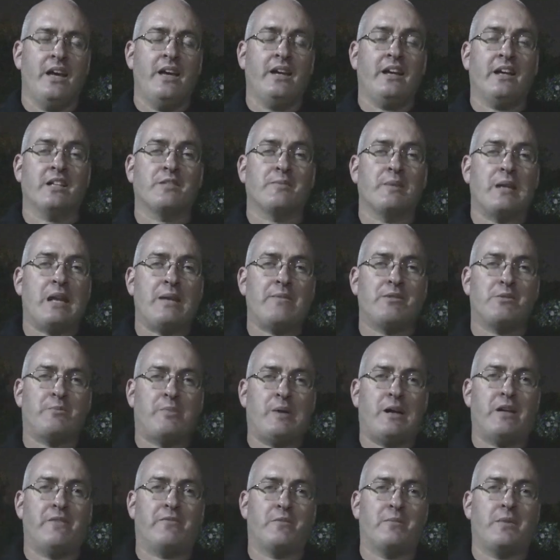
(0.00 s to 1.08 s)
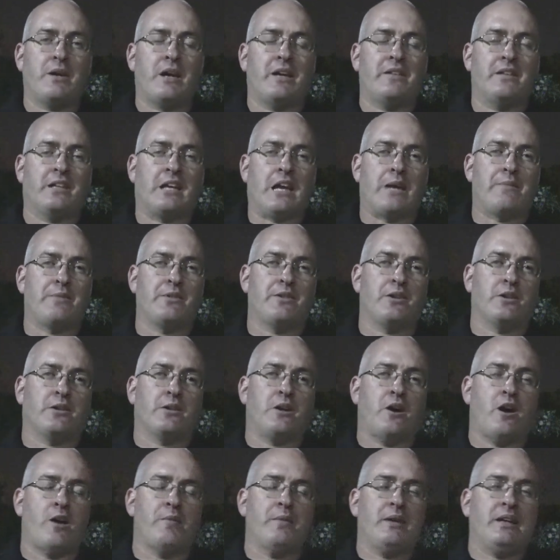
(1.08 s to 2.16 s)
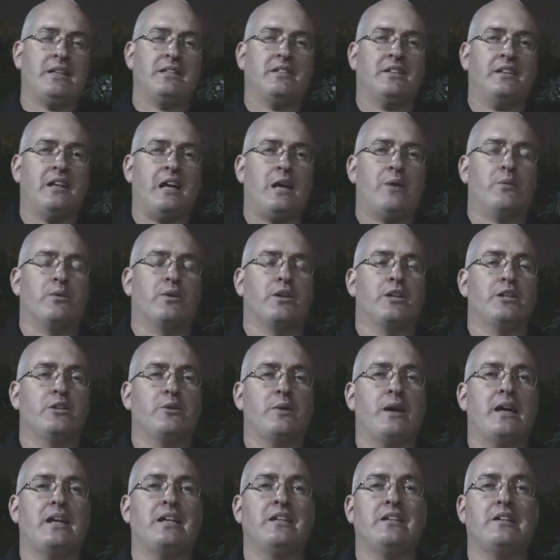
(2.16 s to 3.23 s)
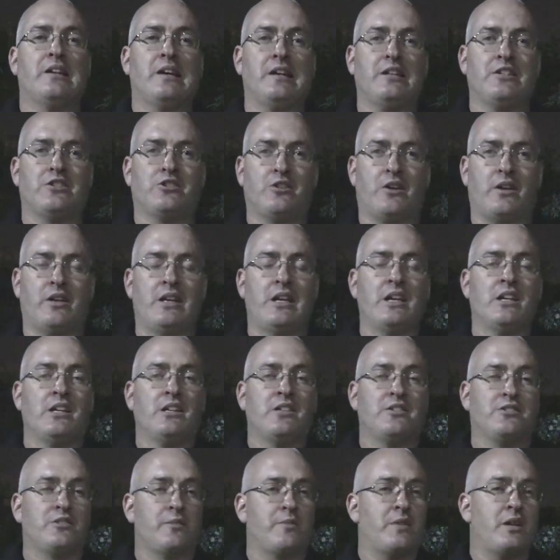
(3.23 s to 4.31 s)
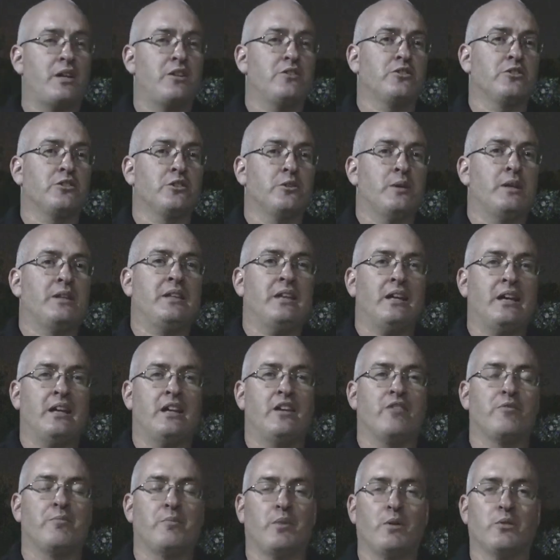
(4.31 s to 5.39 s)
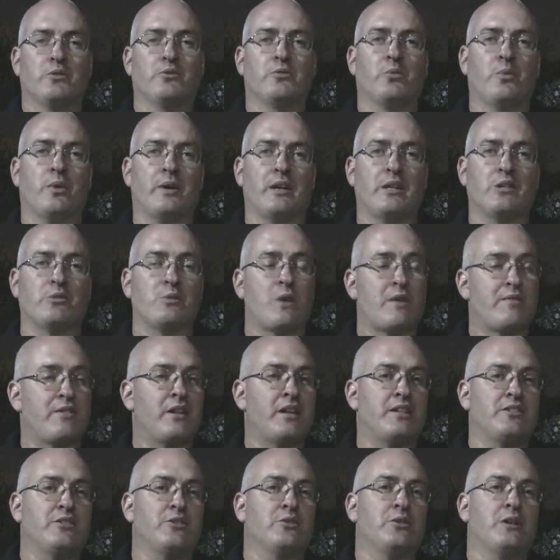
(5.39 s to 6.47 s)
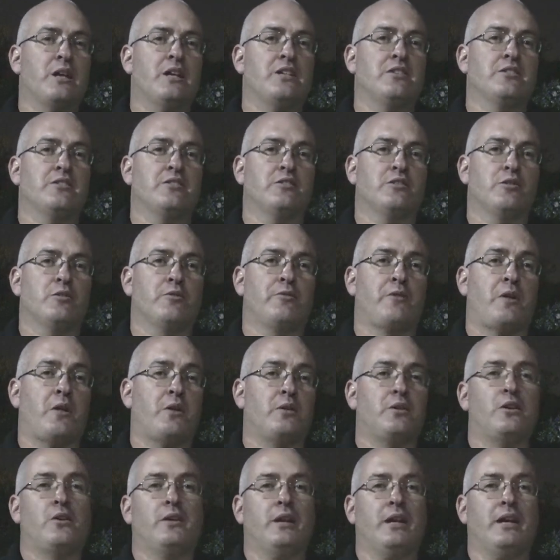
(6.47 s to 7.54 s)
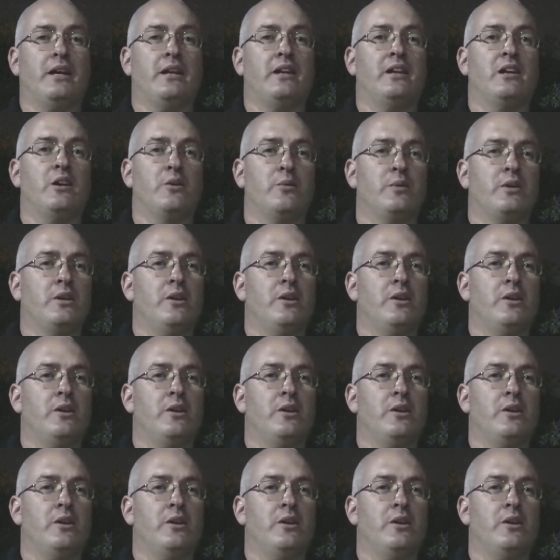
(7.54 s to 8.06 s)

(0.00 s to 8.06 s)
Hey guys, my name is Ben from BehindTheCamera.com, and today we're going to do a night shot. It's something I usually do at the end of most weddings when I have a nice location. So follow along, and here